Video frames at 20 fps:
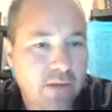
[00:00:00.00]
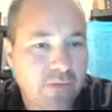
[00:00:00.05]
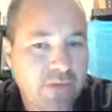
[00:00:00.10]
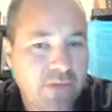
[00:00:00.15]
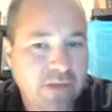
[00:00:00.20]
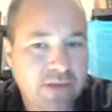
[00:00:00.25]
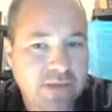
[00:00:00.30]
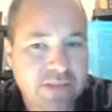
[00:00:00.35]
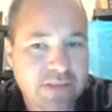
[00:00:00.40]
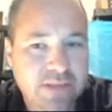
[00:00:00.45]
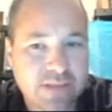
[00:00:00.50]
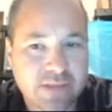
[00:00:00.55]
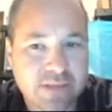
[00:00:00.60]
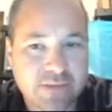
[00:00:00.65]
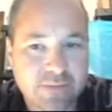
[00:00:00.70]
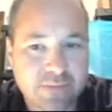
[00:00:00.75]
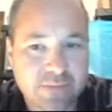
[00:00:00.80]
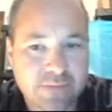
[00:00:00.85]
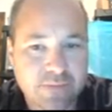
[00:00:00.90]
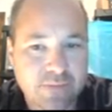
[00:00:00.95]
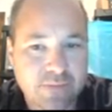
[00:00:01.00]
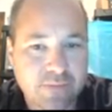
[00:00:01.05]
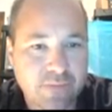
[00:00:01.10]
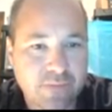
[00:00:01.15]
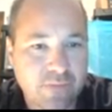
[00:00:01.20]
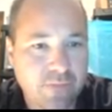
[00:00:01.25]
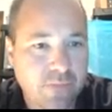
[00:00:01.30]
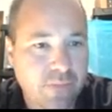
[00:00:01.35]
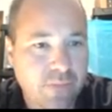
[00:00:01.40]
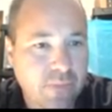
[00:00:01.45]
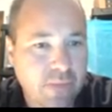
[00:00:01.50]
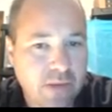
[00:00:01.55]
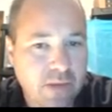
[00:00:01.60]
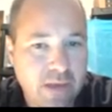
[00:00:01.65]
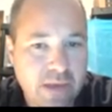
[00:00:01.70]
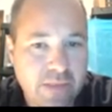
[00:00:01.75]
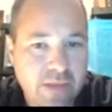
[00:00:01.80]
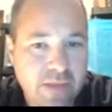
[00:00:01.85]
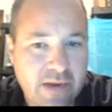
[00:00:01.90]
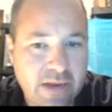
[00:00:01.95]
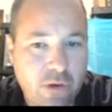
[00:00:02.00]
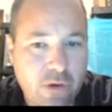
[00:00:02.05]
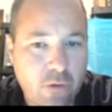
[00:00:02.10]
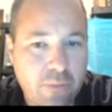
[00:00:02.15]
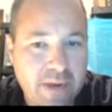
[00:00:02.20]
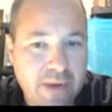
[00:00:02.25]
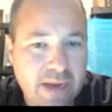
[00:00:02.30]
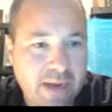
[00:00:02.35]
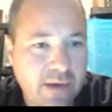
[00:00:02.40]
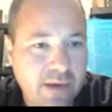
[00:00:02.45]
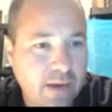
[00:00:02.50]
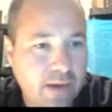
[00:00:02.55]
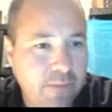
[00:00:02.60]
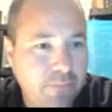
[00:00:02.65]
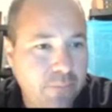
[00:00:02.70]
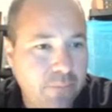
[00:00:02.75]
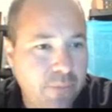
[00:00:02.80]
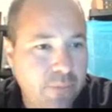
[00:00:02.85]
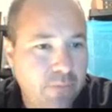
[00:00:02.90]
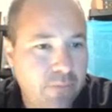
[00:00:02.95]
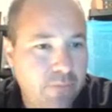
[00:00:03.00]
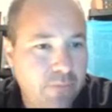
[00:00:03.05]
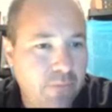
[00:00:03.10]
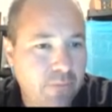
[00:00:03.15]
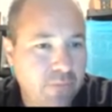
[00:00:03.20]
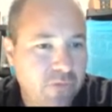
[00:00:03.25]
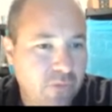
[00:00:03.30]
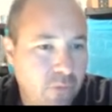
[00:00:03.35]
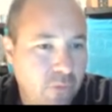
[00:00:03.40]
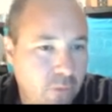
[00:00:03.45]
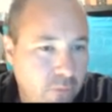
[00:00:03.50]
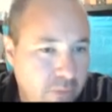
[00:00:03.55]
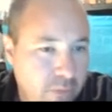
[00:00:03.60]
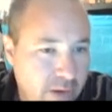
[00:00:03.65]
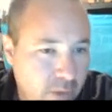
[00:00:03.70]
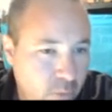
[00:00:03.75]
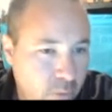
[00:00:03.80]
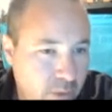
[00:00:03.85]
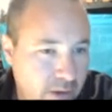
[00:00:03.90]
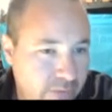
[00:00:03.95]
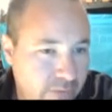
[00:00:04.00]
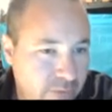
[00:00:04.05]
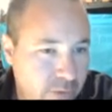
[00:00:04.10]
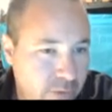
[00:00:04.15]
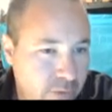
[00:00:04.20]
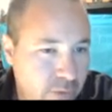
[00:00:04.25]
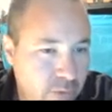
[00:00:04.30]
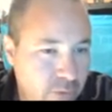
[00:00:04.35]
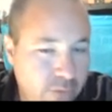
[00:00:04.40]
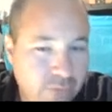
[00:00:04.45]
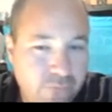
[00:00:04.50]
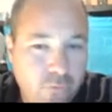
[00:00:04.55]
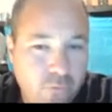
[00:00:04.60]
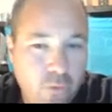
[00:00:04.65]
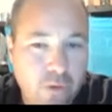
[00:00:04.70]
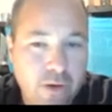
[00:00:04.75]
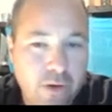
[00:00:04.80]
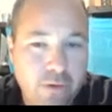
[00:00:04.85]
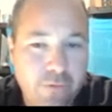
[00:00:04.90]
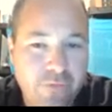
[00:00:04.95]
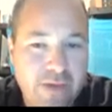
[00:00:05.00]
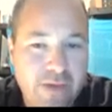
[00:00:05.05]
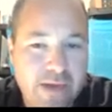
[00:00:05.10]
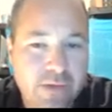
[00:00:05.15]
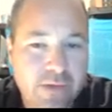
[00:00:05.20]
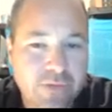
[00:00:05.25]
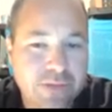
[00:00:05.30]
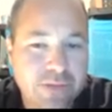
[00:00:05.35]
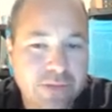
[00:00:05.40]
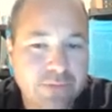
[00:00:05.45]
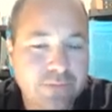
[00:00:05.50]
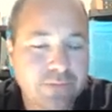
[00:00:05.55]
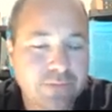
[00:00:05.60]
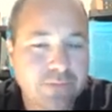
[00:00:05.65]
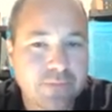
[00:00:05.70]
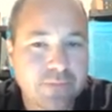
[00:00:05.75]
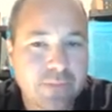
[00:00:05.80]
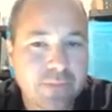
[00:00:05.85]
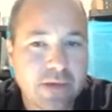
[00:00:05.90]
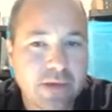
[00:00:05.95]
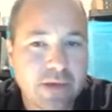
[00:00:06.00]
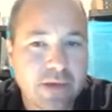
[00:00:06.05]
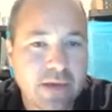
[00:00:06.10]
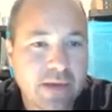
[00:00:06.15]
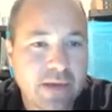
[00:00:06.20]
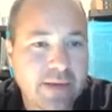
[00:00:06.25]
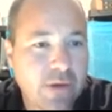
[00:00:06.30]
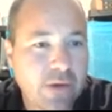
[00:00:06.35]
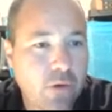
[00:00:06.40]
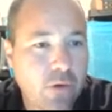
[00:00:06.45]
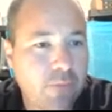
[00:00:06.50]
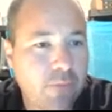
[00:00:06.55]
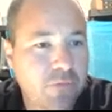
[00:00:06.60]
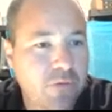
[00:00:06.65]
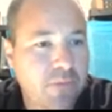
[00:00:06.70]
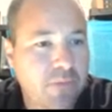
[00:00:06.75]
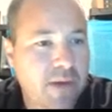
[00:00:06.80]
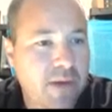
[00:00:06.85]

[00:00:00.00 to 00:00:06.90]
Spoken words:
this, and then I go back up, so my revenue of 400,000, and I go up to